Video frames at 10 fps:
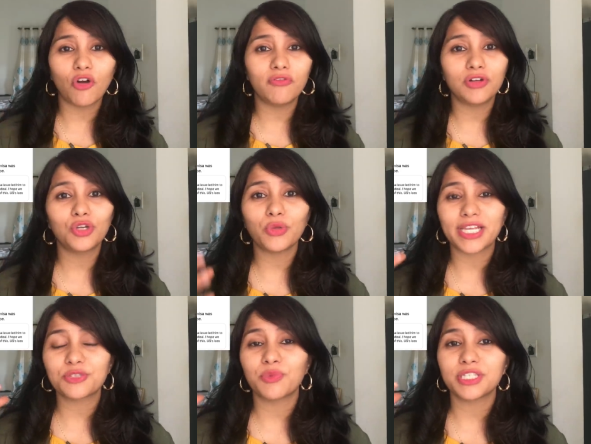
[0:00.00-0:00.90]
forward to
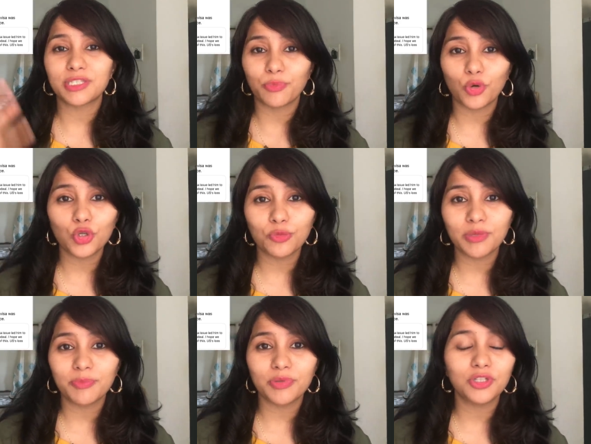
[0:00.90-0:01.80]
express support to
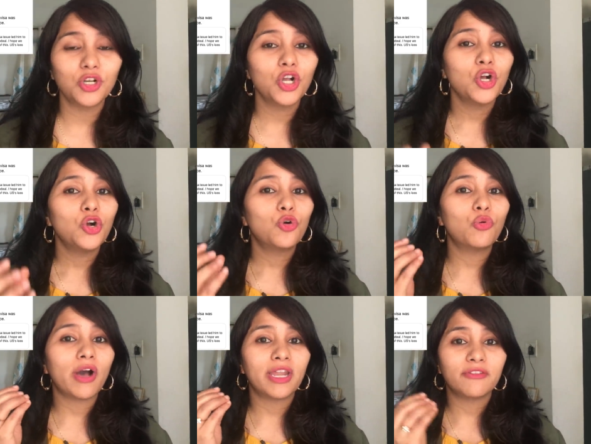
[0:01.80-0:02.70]
people
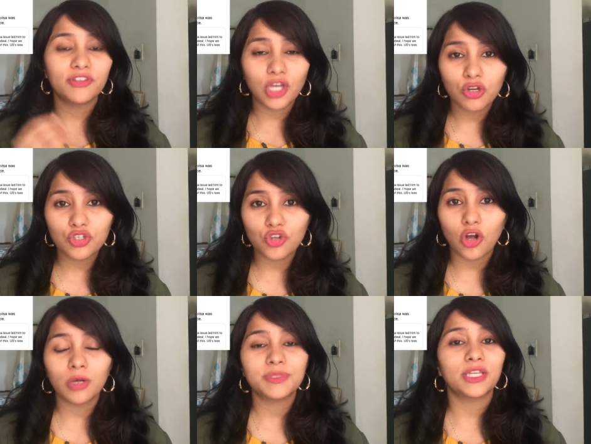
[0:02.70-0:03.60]
who are without
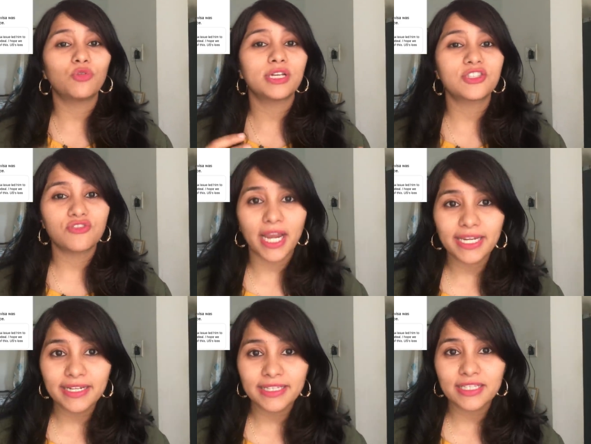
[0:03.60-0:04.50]
jobs and who are
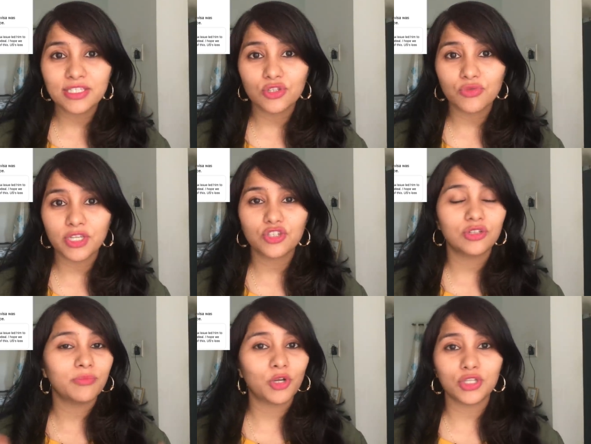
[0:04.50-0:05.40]
stranded in this
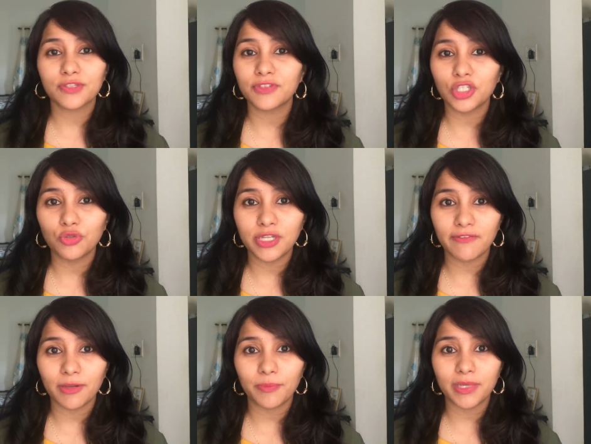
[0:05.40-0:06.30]
situation because of the new
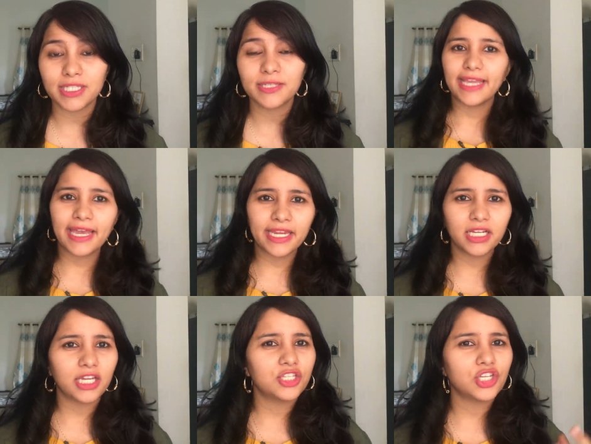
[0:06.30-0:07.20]
developments. They are
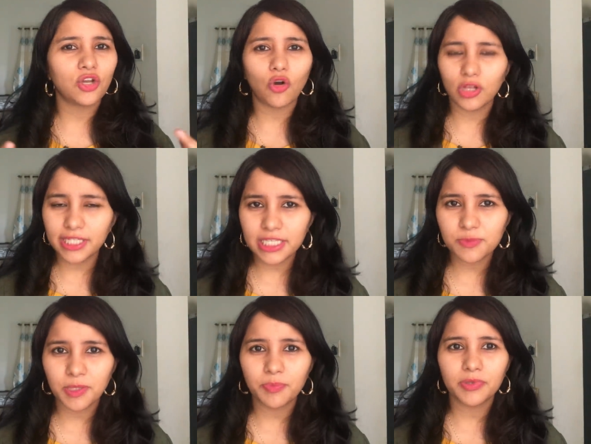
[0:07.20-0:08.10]
encouraging all
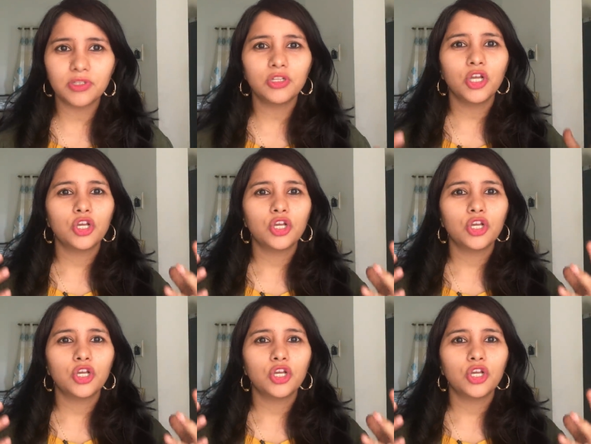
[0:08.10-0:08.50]
these people